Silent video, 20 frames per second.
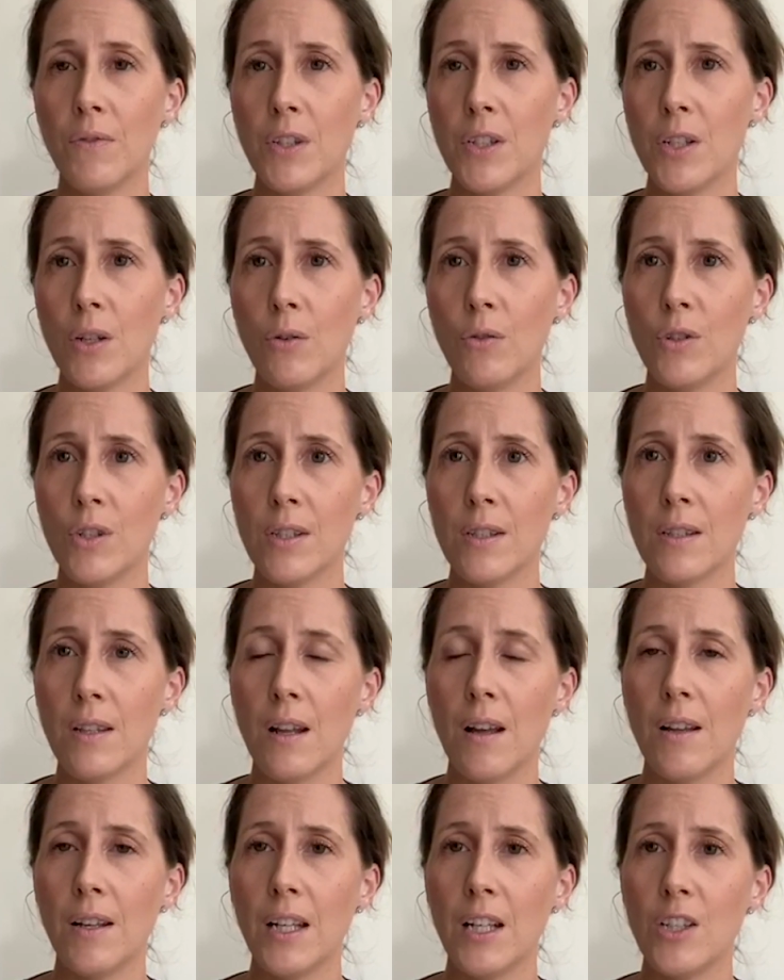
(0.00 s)
the children's
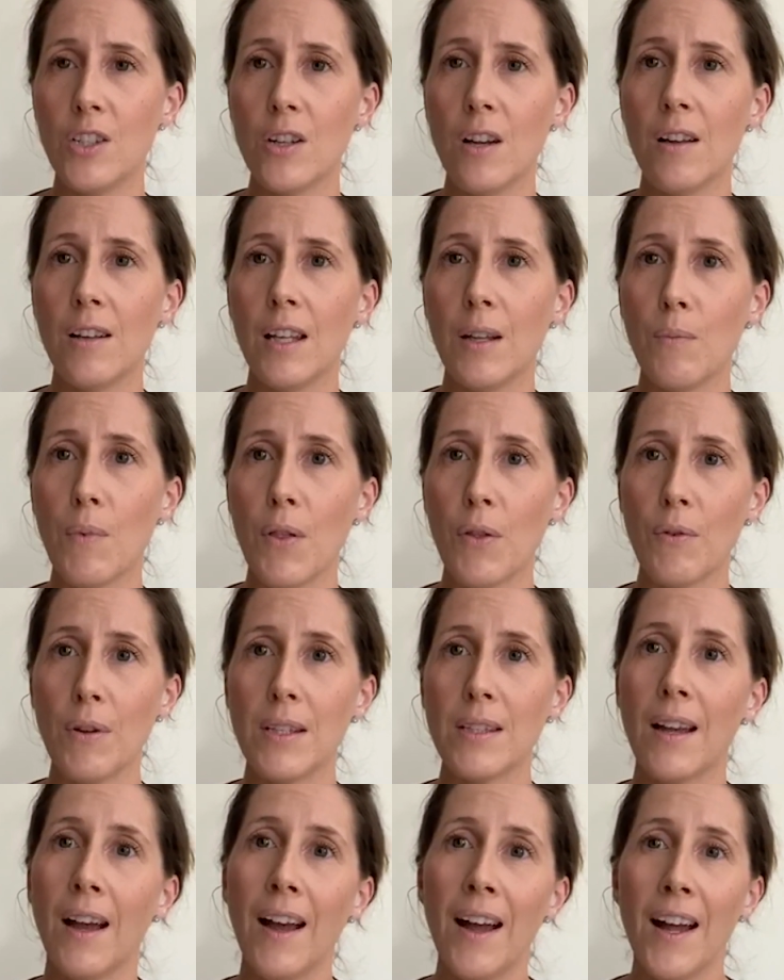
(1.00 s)
learning journey, whether
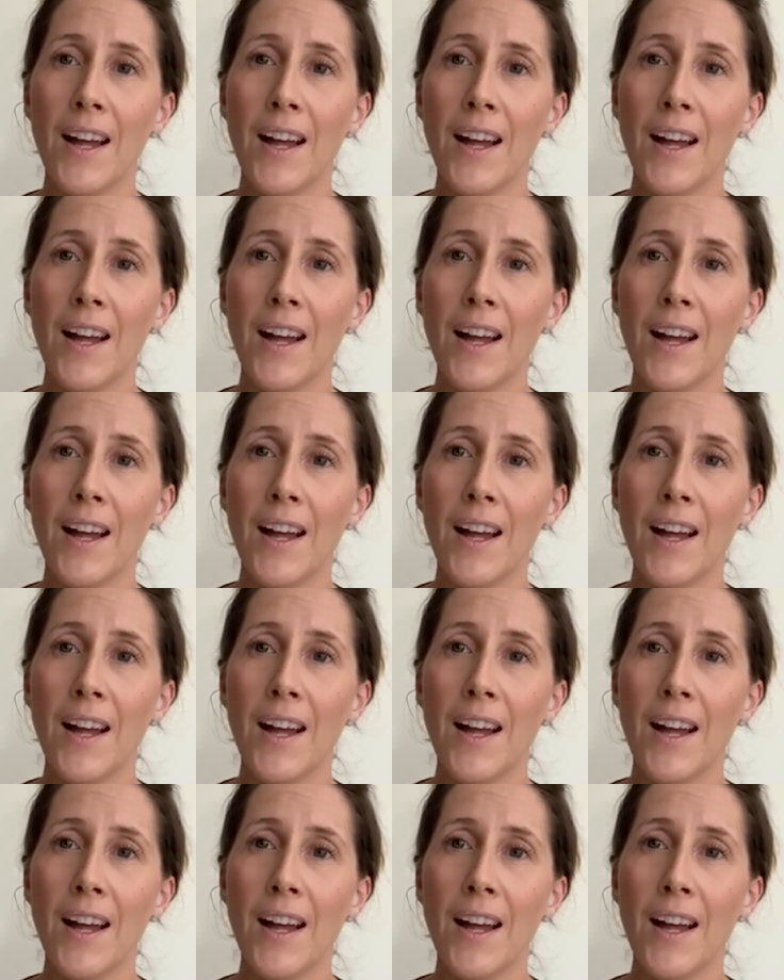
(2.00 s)
it's